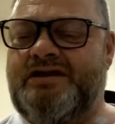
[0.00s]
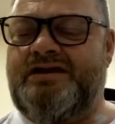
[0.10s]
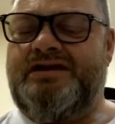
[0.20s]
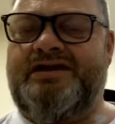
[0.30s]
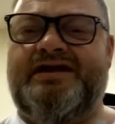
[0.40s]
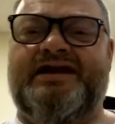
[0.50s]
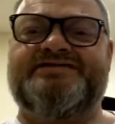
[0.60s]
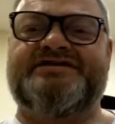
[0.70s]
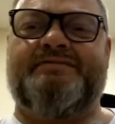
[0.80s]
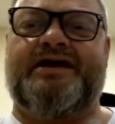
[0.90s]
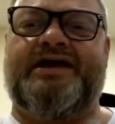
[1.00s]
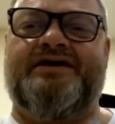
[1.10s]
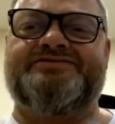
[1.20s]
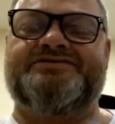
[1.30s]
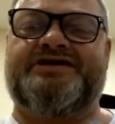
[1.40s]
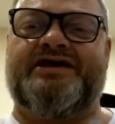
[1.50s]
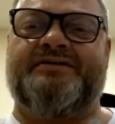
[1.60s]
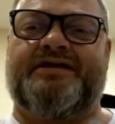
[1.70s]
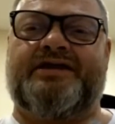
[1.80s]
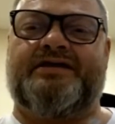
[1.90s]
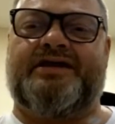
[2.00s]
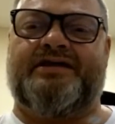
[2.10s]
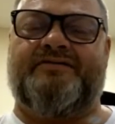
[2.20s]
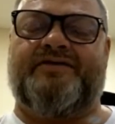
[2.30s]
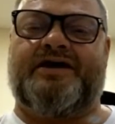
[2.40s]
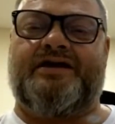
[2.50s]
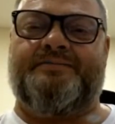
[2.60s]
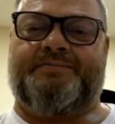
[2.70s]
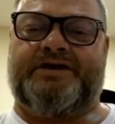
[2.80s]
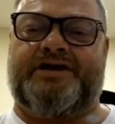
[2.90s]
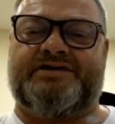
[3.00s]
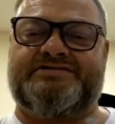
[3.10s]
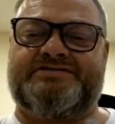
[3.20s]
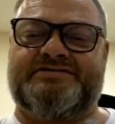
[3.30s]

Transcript: unless somebody else is taking care of the complex.